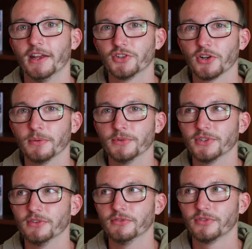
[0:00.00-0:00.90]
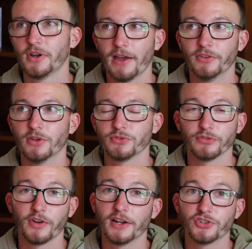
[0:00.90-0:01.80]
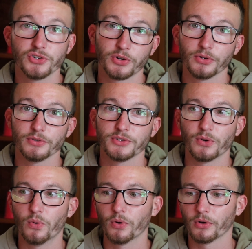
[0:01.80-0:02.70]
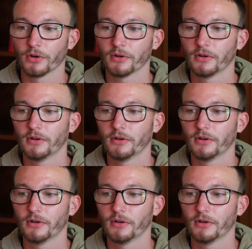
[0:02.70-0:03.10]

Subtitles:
in terms of having those refined sugars or